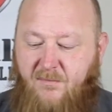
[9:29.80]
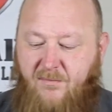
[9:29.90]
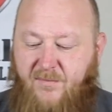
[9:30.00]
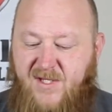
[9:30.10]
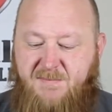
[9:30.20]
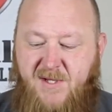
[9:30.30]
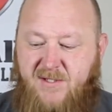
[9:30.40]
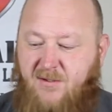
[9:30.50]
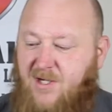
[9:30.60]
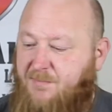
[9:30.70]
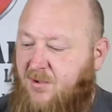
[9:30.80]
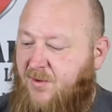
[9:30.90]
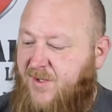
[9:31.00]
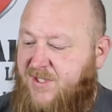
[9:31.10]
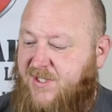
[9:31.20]
this pistol grip
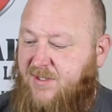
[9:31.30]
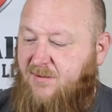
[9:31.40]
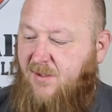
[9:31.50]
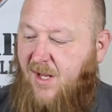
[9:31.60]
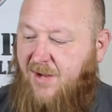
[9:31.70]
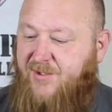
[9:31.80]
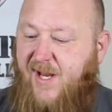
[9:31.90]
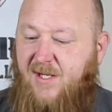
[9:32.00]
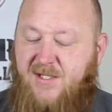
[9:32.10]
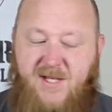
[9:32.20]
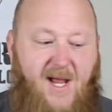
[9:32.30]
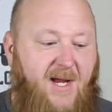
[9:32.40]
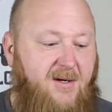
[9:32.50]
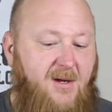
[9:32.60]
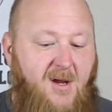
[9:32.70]
or this outdated
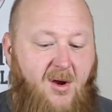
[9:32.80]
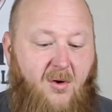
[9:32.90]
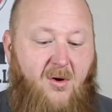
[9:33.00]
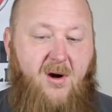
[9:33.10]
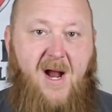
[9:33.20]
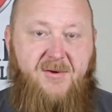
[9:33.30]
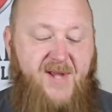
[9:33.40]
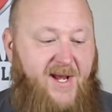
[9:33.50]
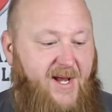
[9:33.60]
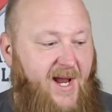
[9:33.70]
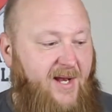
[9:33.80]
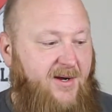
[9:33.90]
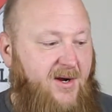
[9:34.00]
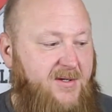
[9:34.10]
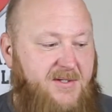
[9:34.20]
stock or outdated
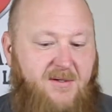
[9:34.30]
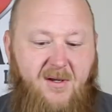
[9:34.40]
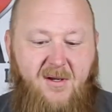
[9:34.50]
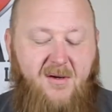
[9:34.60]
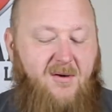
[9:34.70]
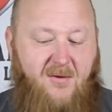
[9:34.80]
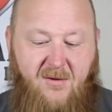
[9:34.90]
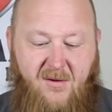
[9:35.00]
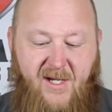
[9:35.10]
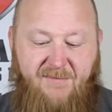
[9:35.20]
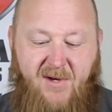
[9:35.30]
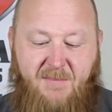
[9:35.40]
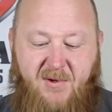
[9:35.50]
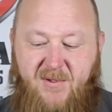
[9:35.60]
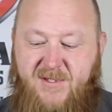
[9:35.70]
handguards or even
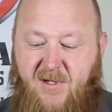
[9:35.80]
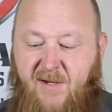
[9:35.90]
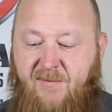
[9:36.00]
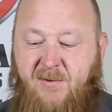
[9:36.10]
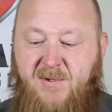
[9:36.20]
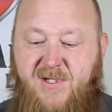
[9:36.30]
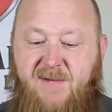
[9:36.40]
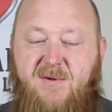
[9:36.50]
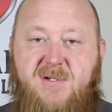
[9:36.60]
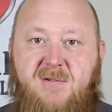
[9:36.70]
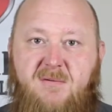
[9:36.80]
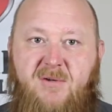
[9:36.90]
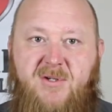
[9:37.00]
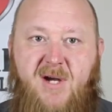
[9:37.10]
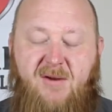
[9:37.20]
uppers, or even the receivers,
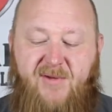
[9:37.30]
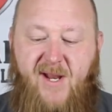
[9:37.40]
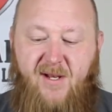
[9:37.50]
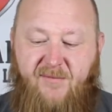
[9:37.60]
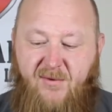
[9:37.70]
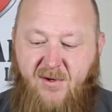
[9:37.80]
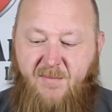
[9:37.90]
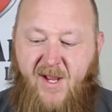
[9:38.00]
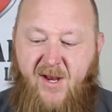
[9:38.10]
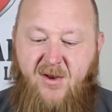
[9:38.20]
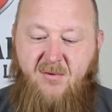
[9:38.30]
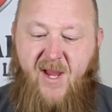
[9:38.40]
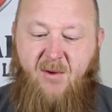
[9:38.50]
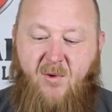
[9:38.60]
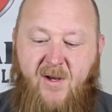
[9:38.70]
which are outdated. If you were to buy a new
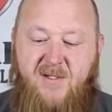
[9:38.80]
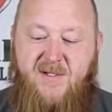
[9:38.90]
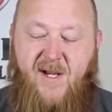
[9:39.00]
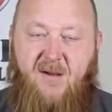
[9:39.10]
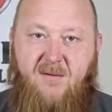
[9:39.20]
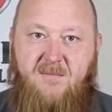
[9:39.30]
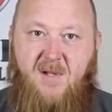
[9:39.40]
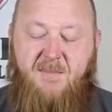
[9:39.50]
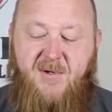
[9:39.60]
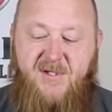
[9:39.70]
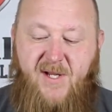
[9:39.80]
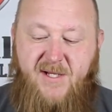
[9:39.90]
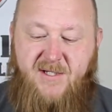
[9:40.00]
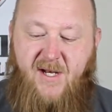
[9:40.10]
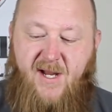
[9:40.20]
A1 style upper
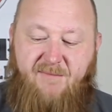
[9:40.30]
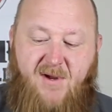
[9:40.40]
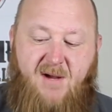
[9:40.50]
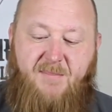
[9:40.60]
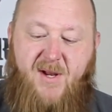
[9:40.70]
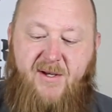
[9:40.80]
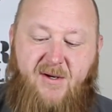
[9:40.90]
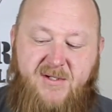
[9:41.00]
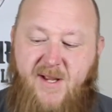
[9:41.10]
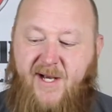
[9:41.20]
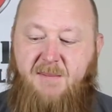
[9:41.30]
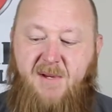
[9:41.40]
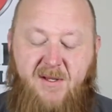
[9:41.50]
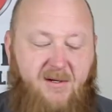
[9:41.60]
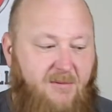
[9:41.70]
today, it's going to have the hump on here. It's not going
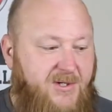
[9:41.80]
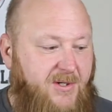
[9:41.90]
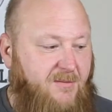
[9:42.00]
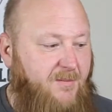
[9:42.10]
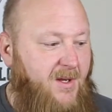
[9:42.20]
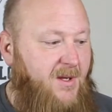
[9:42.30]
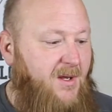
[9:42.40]
to be the original.